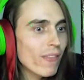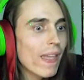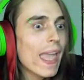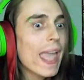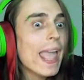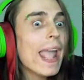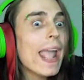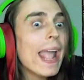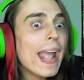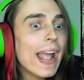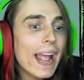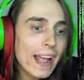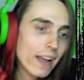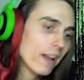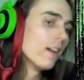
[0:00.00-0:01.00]

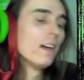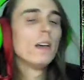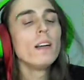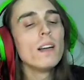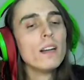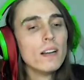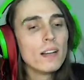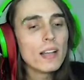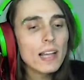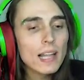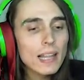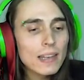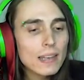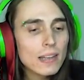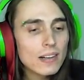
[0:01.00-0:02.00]
it.
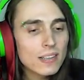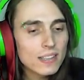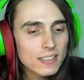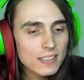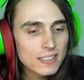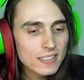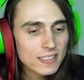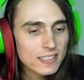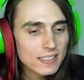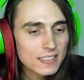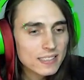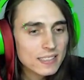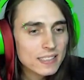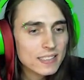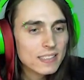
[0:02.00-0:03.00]
Hello.
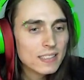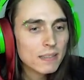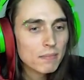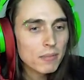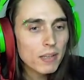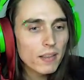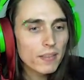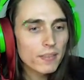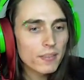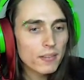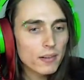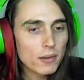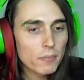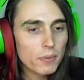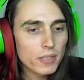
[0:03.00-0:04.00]
Please
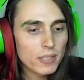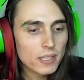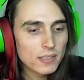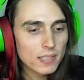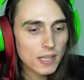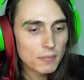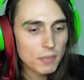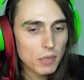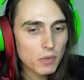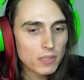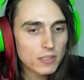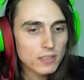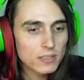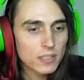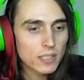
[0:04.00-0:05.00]
open and tell me
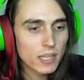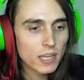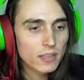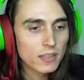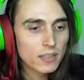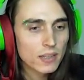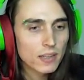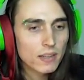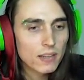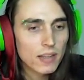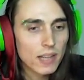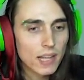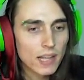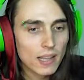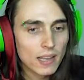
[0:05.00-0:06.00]
what is in here.
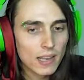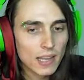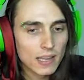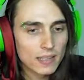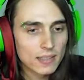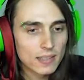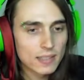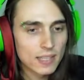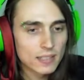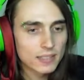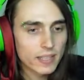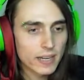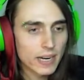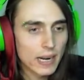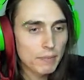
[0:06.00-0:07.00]
I like the things
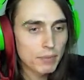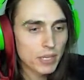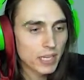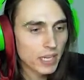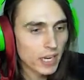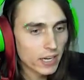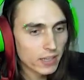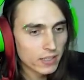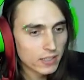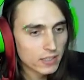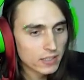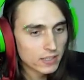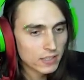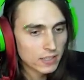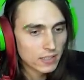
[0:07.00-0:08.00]
that are happening here.
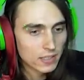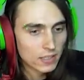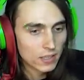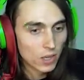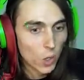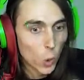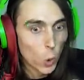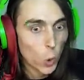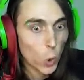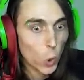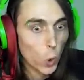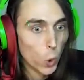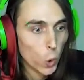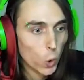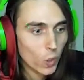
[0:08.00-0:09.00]

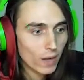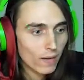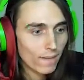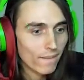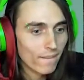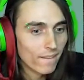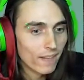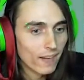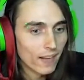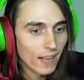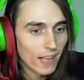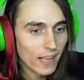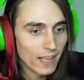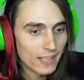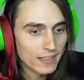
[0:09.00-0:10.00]
Ooh.
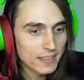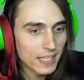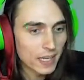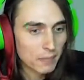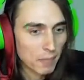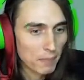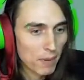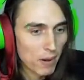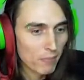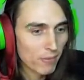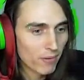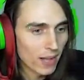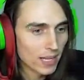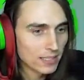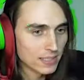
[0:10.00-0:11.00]
A thingamabop.
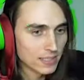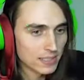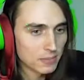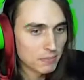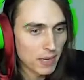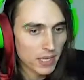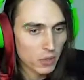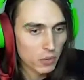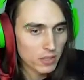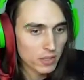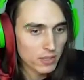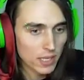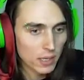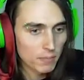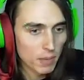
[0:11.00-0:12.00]
I shall smack you with a
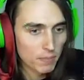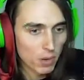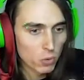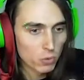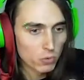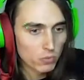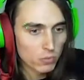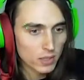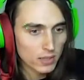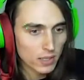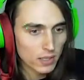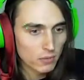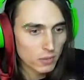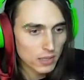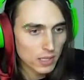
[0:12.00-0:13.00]
thingamabop. Ooh, what the?
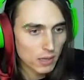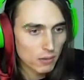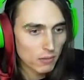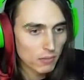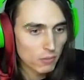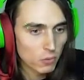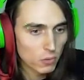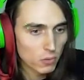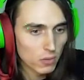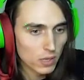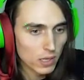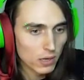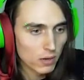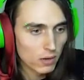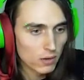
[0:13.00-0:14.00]
What the?
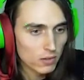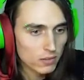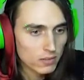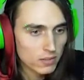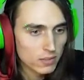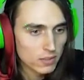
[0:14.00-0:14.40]
Hello?